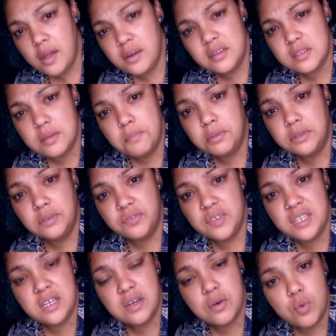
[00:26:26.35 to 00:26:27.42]
And it's simple.
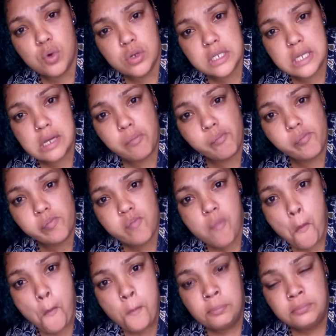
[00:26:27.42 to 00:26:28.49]
Vinegar, water,
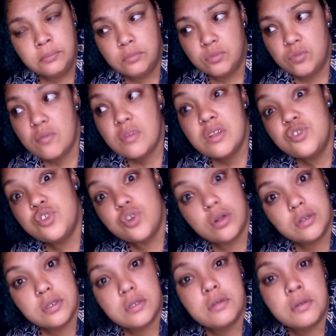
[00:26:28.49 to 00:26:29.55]

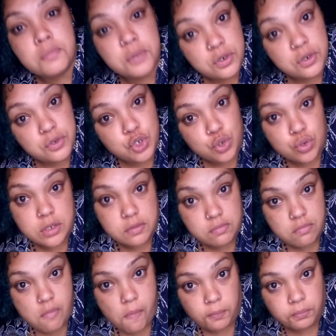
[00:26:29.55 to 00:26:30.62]
salt, and a bit of sugar.
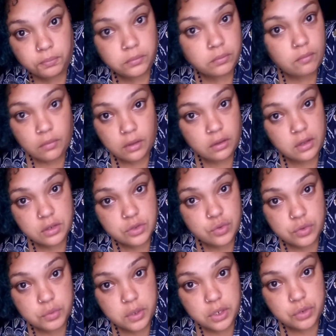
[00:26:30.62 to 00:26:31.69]
That's
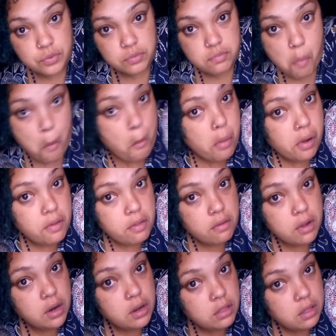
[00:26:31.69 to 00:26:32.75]
all we do. I don't
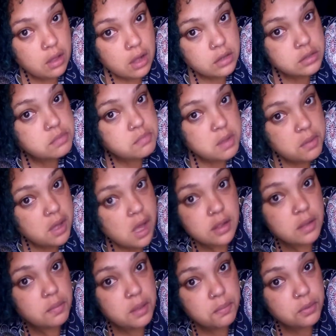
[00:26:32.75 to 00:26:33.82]
know anything else. Maybe
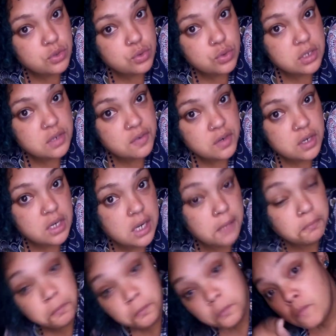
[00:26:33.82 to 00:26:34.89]
other people do it
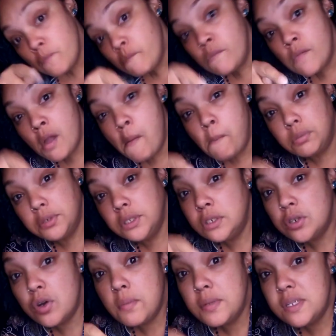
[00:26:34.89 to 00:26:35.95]
differently. Put
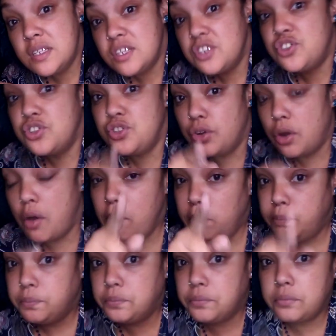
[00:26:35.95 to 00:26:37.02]
in the comment section, you
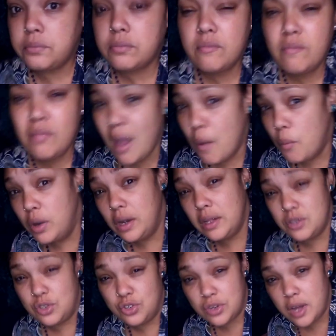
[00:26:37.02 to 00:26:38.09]
know. I'm
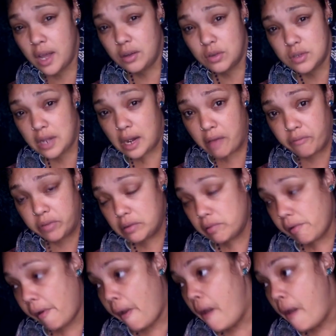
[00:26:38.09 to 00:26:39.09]
willing to try it because I love it.